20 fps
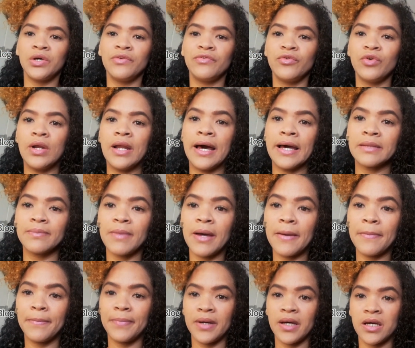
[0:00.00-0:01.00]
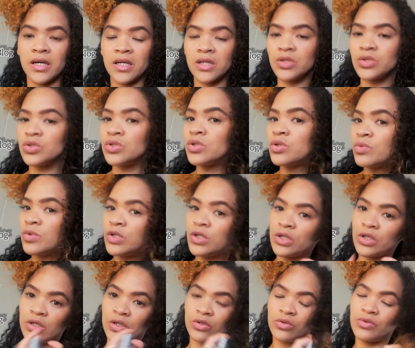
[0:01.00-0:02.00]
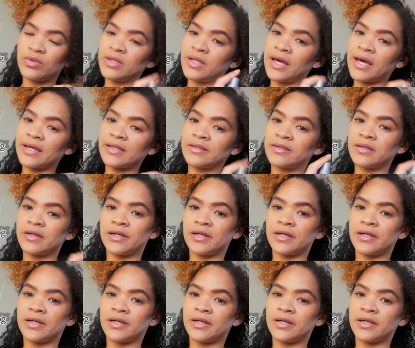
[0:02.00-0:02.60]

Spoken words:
you liked my page, you would know that